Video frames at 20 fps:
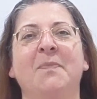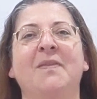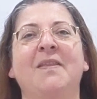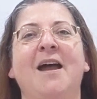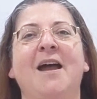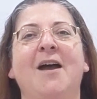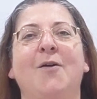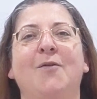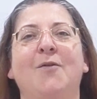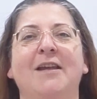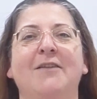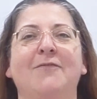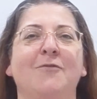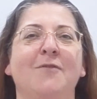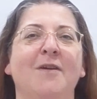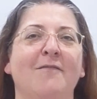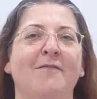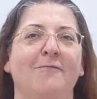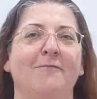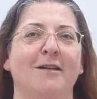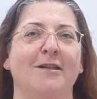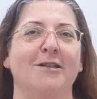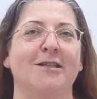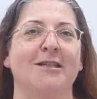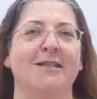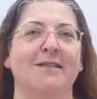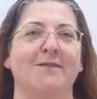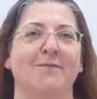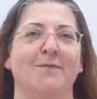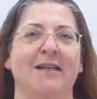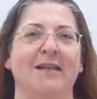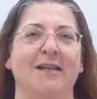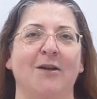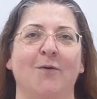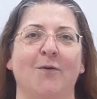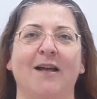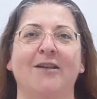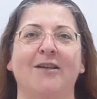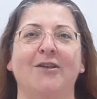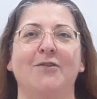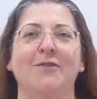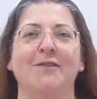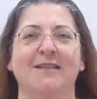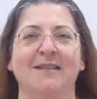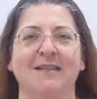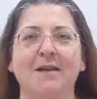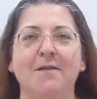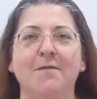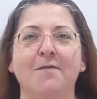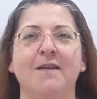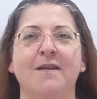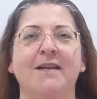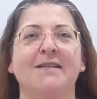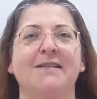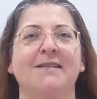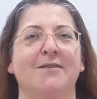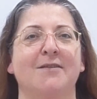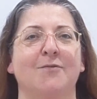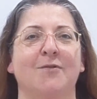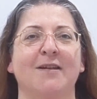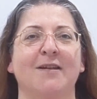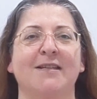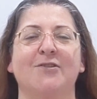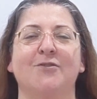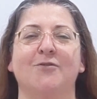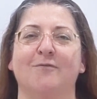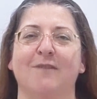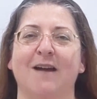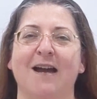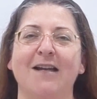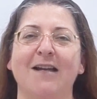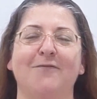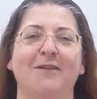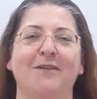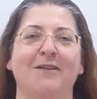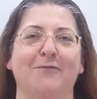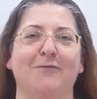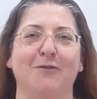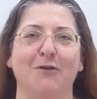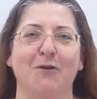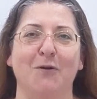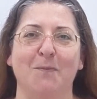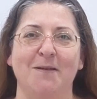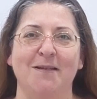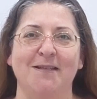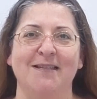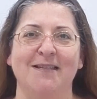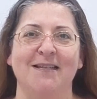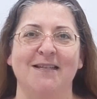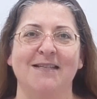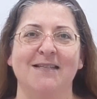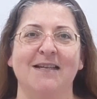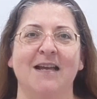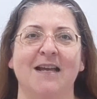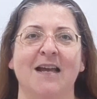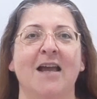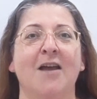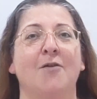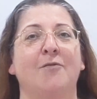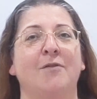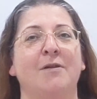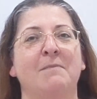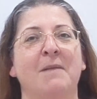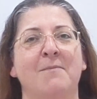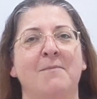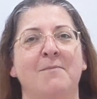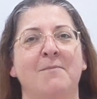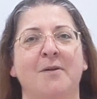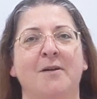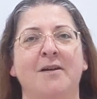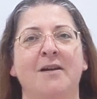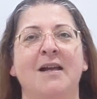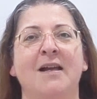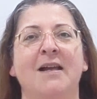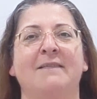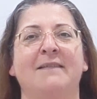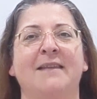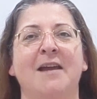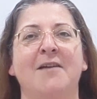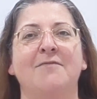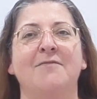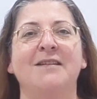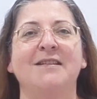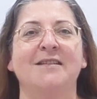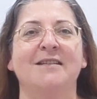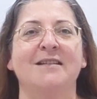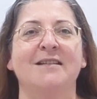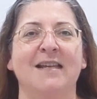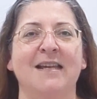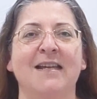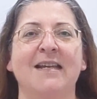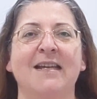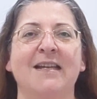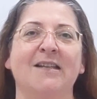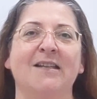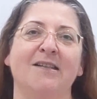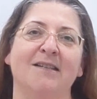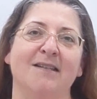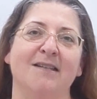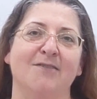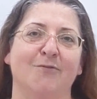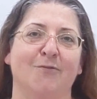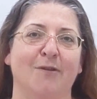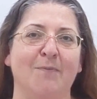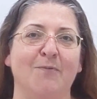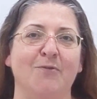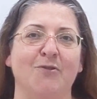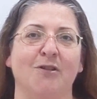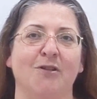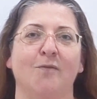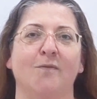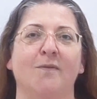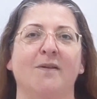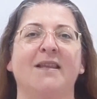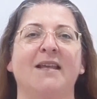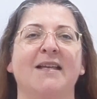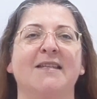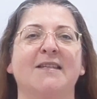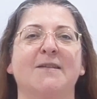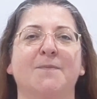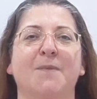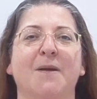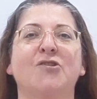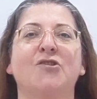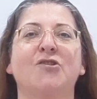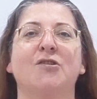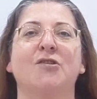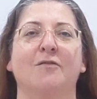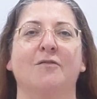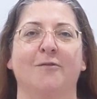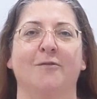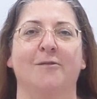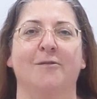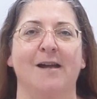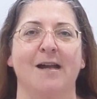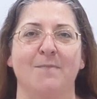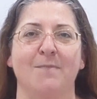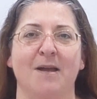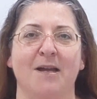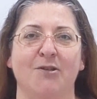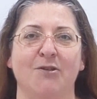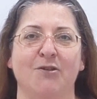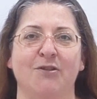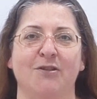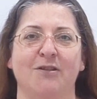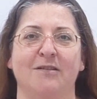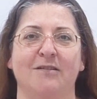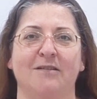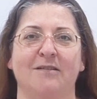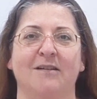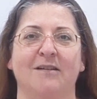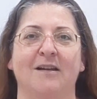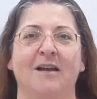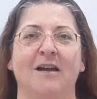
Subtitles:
Now, if you have watched this video and you still think Xero is the right fit for your business, remember there is a link in the description with that special offer I mentioned.